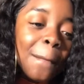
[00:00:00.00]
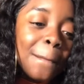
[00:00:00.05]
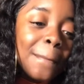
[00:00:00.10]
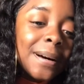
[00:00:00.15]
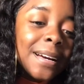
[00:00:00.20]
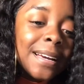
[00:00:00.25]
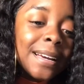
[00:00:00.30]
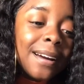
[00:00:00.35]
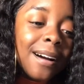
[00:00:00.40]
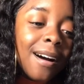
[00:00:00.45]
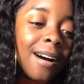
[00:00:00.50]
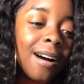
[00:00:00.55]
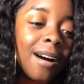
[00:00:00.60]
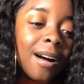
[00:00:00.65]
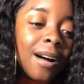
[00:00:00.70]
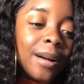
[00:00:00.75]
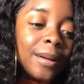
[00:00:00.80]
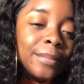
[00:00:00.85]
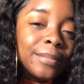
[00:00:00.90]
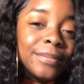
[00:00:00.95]
But
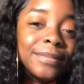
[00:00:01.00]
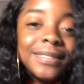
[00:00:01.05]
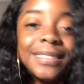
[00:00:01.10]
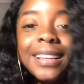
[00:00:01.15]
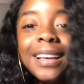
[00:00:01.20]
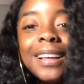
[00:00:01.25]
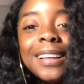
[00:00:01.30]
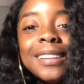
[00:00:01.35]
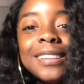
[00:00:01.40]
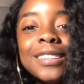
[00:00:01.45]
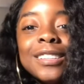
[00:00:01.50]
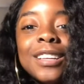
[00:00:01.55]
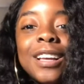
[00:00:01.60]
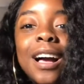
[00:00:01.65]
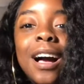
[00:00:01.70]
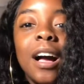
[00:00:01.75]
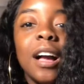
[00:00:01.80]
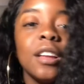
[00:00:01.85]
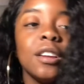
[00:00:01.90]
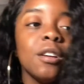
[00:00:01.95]
yeah,
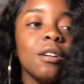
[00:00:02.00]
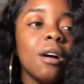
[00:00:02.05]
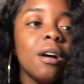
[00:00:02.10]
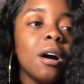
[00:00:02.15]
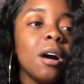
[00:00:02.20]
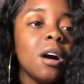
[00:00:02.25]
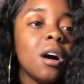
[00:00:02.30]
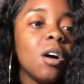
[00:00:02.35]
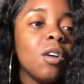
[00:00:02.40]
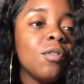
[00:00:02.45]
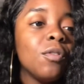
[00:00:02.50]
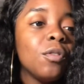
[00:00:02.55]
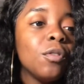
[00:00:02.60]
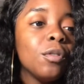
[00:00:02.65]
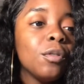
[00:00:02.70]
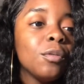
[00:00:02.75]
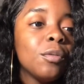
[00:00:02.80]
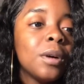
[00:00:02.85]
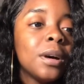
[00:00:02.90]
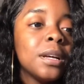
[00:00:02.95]
I know how
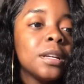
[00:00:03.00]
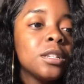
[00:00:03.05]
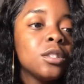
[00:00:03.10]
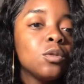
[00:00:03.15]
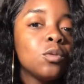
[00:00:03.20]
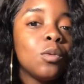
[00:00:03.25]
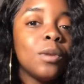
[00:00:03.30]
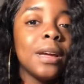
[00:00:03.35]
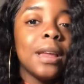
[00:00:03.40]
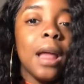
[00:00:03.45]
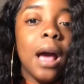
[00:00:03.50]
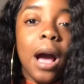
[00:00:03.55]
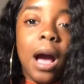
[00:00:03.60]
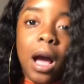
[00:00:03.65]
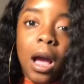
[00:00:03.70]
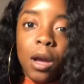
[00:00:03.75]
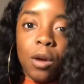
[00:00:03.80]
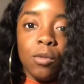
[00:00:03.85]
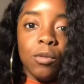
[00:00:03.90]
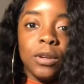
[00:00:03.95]
helpful it was when
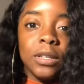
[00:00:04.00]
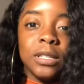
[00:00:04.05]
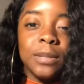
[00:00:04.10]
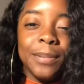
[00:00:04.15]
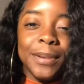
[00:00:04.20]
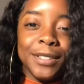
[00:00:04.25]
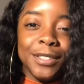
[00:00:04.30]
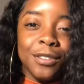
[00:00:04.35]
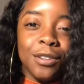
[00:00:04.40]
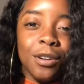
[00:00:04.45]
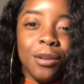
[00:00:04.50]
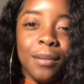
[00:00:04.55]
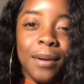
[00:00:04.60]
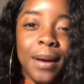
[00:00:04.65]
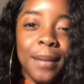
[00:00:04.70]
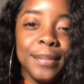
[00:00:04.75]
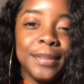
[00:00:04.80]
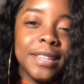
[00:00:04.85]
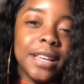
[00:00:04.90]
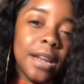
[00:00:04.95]
I was about to go to
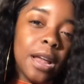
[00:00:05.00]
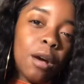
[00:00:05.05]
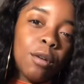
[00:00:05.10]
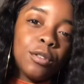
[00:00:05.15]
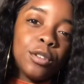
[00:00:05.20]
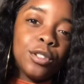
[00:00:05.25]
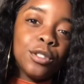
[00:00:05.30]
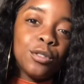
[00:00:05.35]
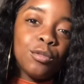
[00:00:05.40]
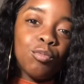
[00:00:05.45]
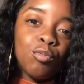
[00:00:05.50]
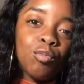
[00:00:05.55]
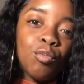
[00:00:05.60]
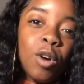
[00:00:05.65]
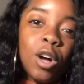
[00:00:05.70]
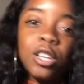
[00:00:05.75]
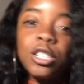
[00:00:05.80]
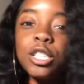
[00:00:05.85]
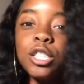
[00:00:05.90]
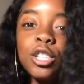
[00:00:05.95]
Meps and I was
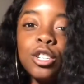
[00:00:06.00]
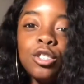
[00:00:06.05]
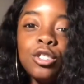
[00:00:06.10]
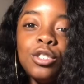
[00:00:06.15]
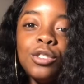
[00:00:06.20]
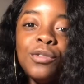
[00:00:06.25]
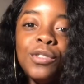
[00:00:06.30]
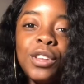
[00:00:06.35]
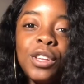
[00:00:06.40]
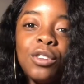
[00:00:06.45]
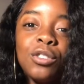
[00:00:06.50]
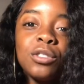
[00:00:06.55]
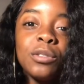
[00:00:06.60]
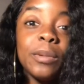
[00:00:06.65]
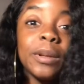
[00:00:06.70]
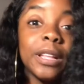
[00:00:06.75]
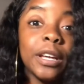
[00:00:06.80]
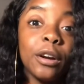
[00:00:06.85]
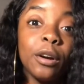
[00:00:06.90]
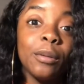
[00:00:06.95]
watching YouTube videos
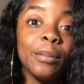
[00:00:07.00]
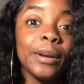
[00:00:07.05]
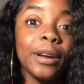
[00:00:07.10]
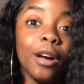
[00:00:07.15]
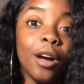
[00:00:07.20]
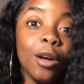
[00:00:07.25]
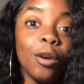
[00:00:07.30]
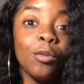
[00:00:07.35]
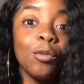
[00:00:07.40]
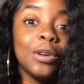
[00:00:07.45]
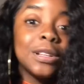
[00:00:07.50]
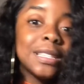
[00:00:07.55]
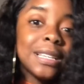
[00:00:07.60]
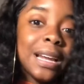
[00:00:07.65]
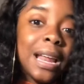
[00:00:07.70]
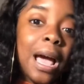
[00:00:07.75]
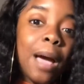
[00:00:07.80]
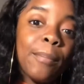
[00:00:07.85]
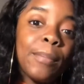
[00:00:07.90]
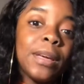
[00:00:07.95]
about like, oh my god, what's
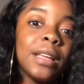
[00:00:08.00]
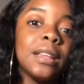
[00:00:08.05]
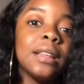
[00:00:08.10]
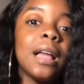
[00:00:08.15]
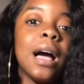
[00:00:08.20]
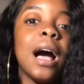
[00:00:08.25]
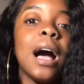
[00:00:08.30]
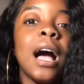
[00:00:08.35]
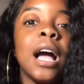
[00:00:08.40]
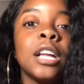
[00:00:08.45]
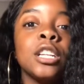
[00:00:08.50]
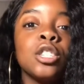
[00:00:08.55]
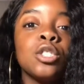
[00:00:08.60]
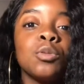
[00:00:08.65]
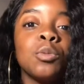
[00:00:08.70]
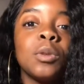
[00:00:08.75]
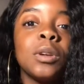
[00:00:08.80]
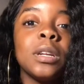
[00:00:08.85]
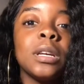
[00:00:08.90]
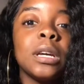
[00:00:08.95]
gonna happen. I
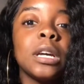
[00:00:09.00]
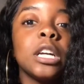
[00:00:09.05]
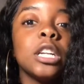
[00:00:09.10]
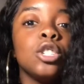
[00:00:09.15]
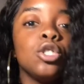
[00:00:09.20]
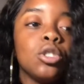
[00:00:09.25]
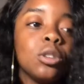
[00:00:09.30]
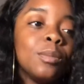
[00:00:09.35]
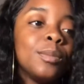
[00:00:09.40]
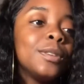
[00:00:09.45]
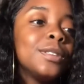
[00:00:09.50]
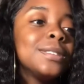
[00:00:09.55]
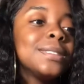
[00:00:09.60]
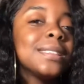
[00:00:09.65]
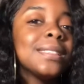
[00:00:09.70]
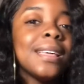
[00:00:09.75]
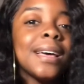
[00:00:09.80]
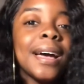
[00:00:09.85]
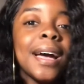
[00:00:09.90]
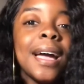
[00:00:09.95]
just want to contribute
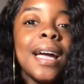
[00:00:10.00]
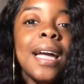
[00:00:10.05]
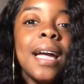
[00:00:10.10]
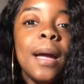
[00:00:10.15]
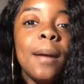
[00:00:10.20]
to that